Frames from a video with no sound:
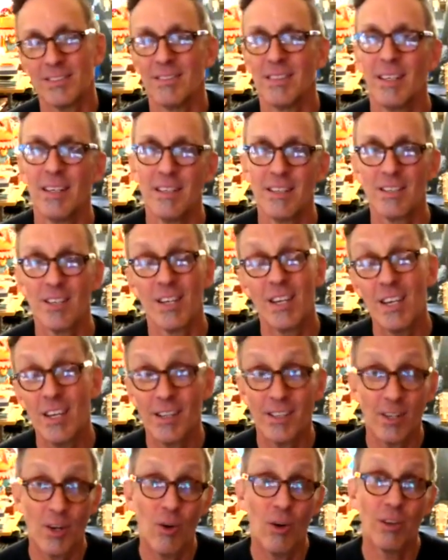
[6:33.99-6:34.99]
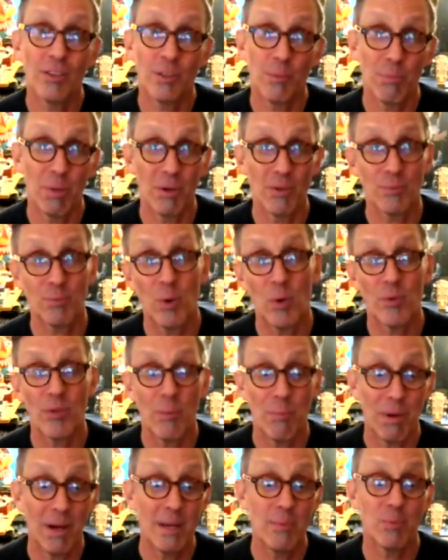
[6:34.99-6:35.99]
And so he had to call to postpone the
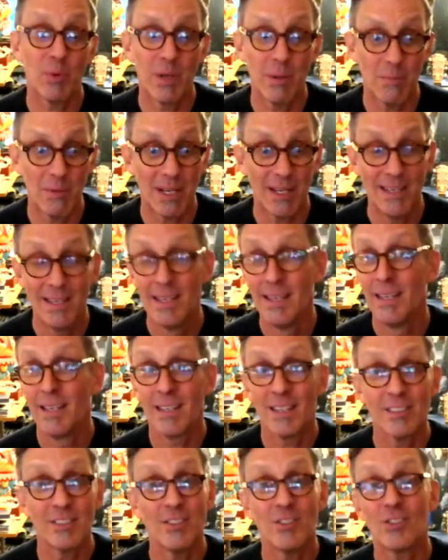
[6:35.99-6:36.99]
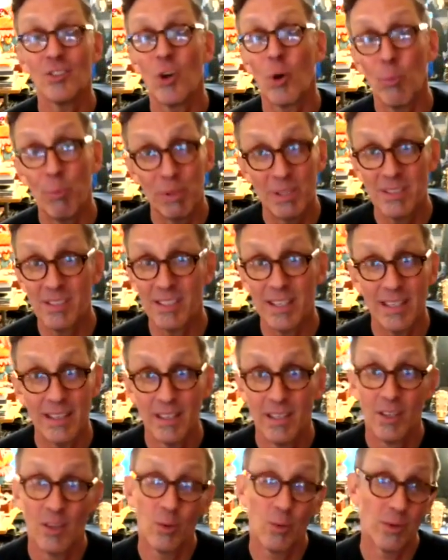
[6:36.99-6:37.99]
pipe reaming because he's so busy
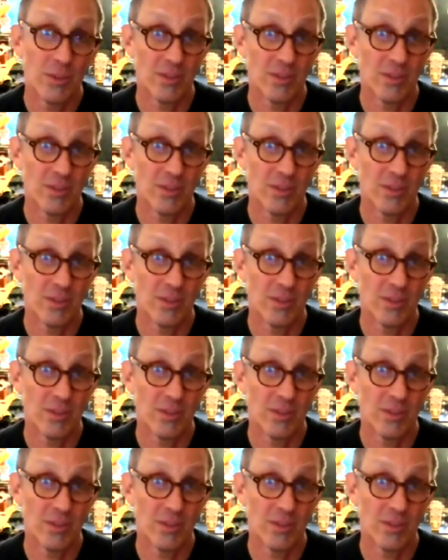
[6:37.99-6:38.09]
with